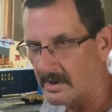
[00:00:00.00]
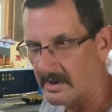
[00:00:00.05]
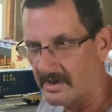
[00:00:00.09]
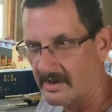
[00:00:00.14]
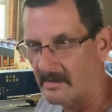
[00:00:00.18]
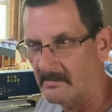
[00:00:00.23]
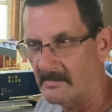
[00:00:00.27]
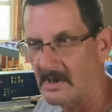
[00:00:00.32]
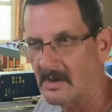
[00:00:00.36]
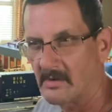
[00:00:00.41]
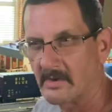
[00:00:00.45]
to
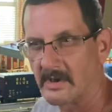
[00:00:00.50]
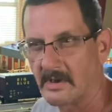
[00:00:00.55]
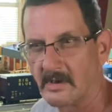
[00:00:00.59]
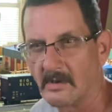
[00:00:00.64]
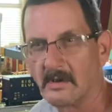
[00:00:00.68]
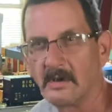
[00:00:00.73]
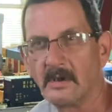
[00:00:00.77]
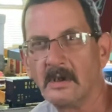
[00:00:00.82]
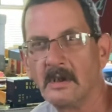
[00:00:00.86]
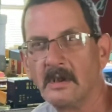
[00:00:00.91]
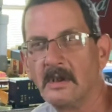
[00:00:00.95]
come on here
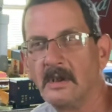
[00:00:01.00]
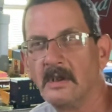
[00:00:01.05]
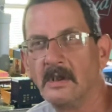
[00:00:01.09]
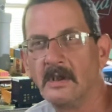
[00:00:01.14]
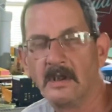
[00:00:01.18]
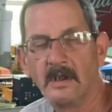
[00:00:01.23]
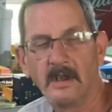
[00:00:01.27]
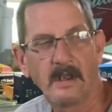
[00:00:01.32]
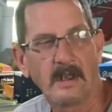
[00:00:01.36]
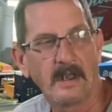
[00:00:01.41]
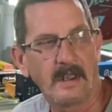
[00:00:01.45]

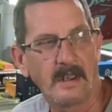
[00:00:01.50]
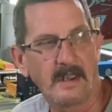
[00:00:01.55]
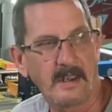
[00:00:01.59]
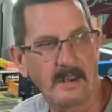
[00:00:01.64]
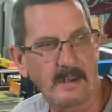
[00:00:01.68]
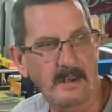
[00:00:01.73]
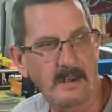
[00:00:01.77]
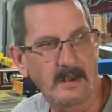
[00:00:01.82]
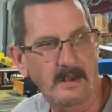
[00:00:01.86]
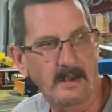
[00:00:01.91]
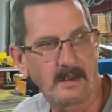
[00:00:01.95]

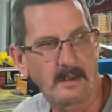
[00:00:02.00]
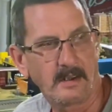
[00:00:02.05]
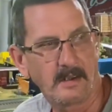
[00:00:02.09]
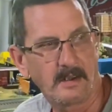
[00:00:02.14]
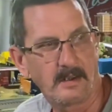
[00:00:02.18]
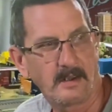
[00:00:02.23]
and